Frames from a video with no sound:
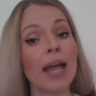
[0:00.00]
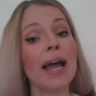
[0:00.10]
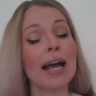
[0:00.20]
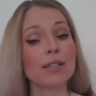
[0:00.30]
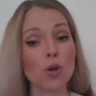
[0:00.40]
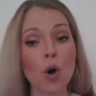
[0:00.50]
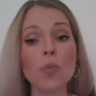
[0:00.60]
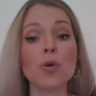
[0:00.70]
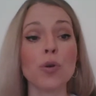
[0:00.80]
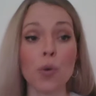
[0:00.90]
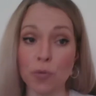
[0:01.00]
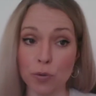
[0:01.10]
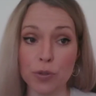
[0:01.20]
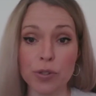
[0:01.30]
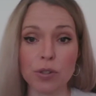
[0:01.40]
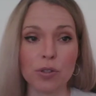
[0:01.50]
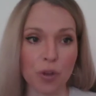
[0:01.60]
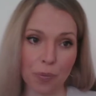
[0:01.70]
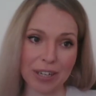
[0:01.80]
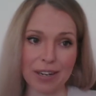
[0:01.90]
As a homo novus,
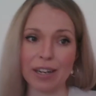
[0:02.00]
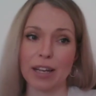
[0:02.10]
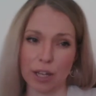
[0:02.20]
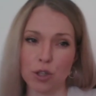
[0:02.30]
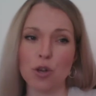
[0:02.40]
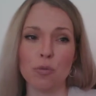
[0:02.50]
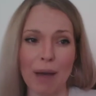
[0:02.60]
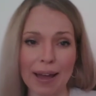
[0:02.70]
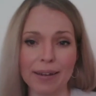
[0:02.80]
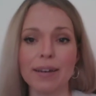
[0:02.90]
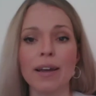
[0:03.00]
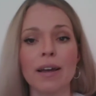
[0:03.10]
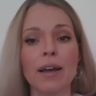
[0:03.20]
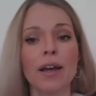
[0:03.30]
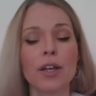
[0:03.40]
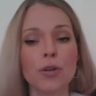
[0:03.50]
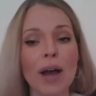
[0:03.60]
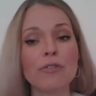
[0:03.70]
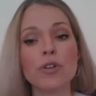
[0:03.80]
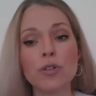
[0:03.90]
so practically like new man, you
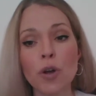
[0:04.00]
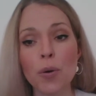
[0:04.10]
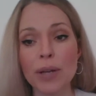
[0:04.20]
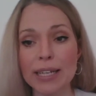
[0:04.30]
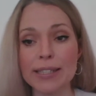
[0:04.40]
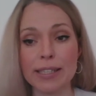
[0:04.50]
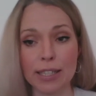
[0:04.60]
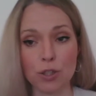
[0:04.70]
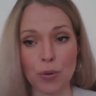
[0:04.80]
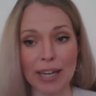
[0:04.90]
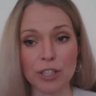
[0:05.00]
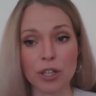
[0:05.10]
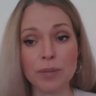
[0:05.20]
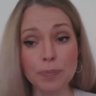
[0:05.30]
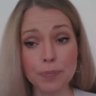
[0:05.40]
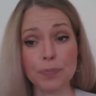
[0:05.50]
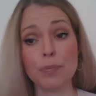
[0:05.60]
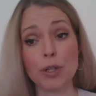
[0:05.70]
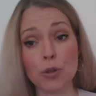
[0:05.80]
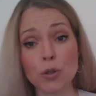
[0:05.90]
have no easy situation,
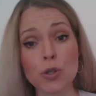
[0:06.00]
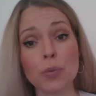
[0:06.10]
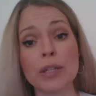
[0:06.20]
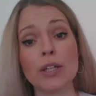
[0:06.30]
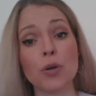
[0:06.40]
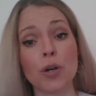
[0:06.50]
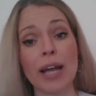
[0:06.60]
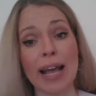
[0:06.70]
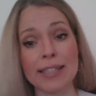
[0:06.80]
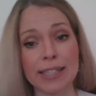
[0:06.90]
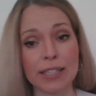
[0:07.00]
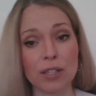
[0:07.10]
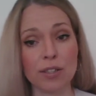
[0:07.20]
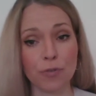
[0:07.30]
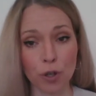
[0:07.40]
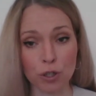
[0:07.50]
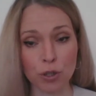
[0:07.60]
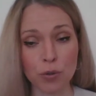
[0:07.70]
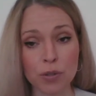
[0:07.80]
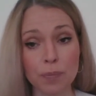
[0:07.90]
but not only your ancestors'
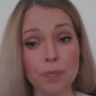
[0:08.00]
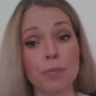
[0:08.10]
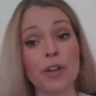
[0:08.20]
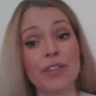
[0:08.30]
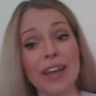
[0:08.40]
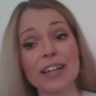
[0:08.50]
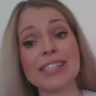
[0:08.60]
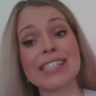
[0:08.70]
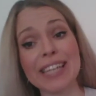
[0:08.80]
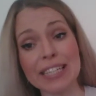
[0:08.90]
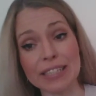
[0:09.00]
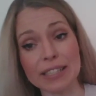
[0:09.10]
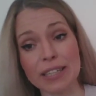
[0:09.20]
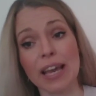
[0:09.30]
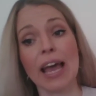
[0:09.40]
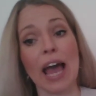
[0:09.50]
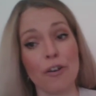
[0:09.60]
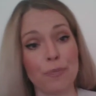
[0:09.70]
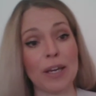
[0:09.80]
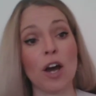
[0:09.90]
virtues, but their sins
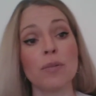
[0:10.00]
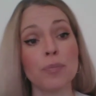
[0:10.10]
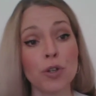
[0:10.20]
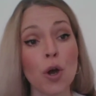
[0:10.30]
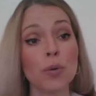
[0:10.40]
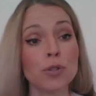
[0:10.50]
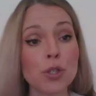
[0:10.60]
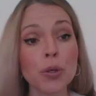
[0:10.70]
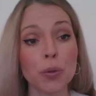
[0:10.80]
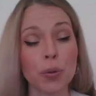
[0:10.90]
have become known too.